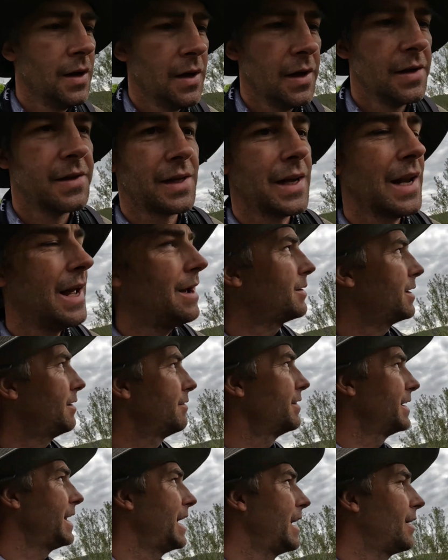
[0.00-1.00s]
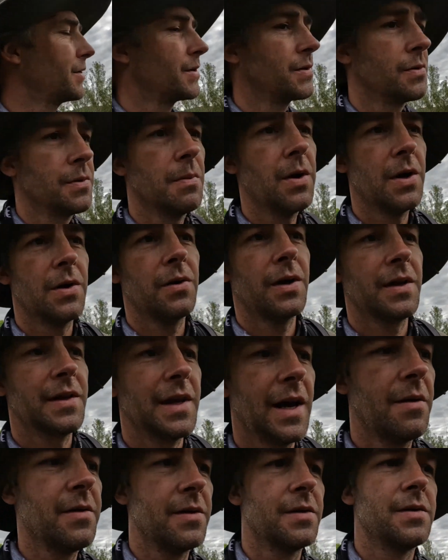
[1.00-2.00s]
it's cloud cover now, so we might not go
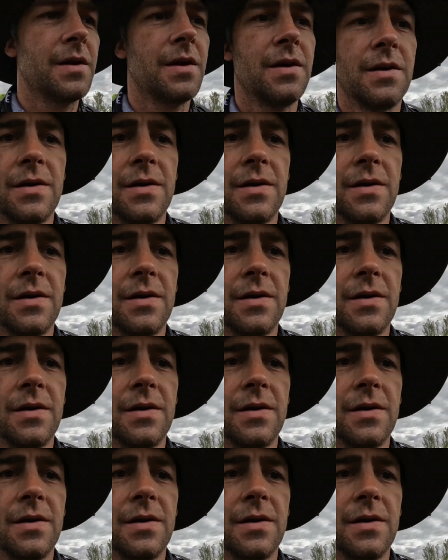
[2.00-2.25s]
down as